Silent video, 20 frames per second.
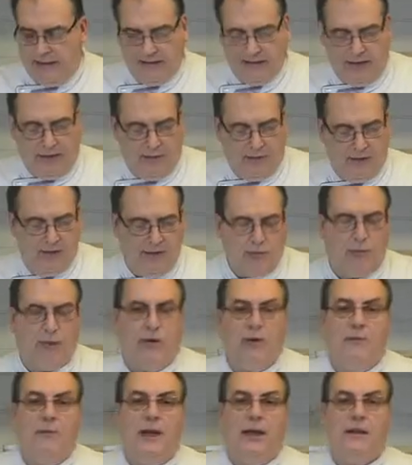step is we're
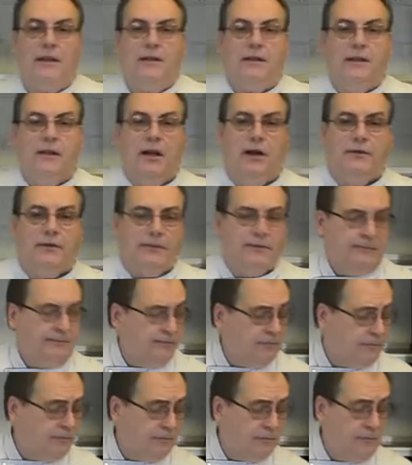going to bake it in the oven.
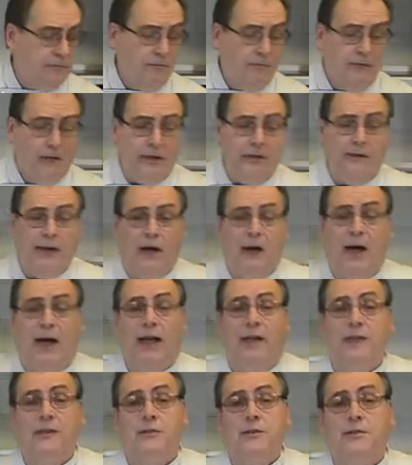Now,
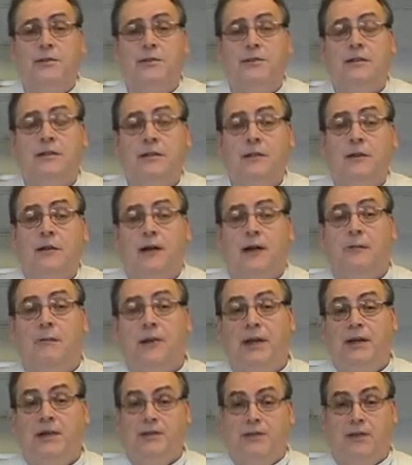I use a
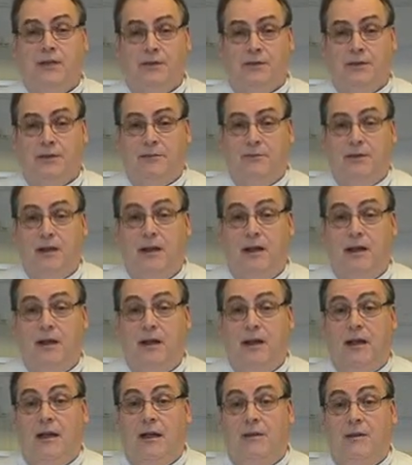pizza oven
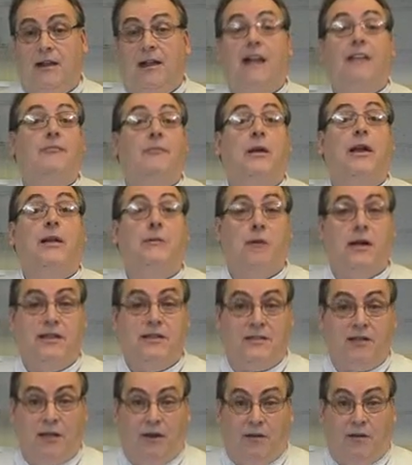that I've made
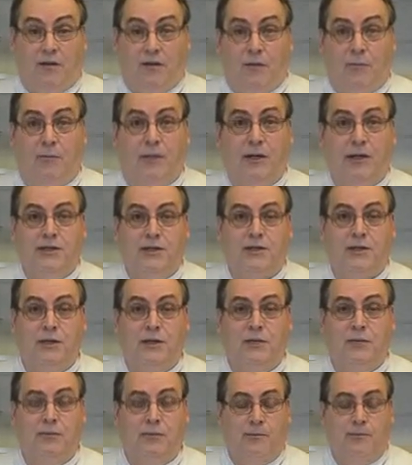myself, a
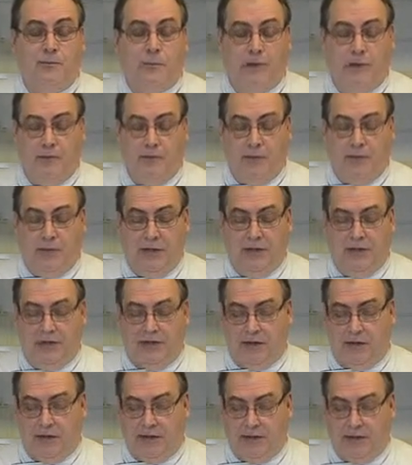Brickstone
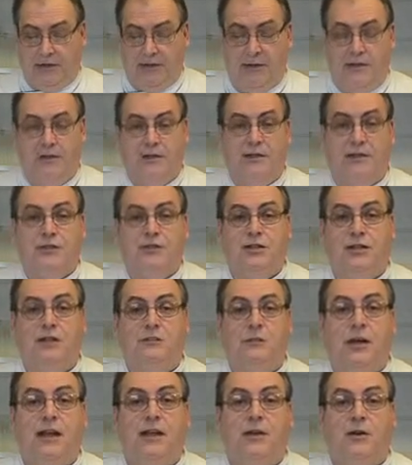pizza oven that you
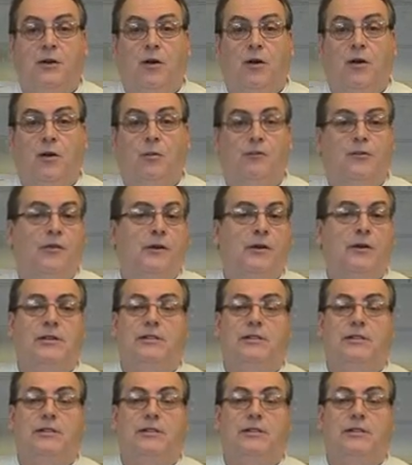can make at home very